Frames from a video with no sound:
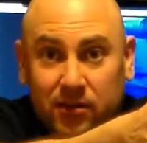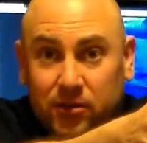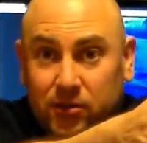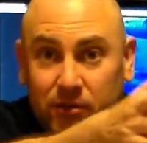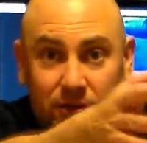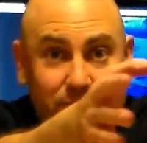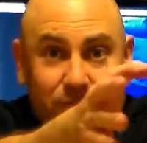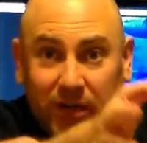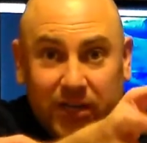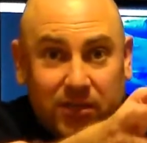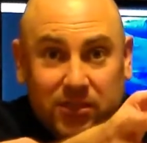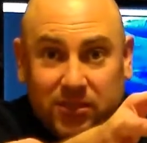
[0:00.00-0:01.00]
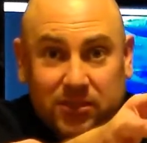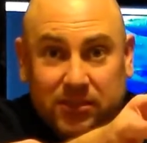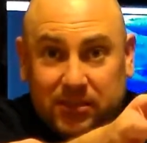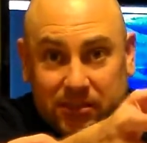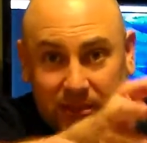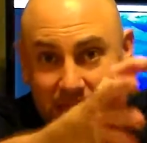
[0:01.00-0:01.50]
your brain will just
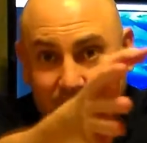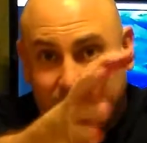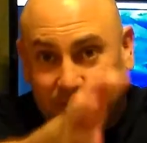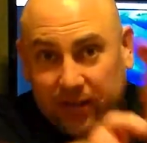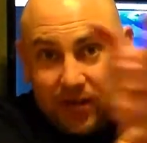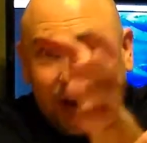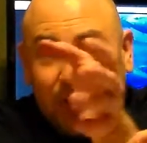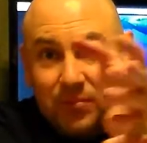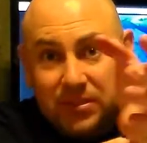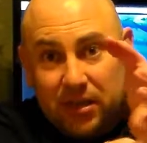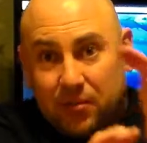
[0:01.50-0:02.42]
kind of like compensate,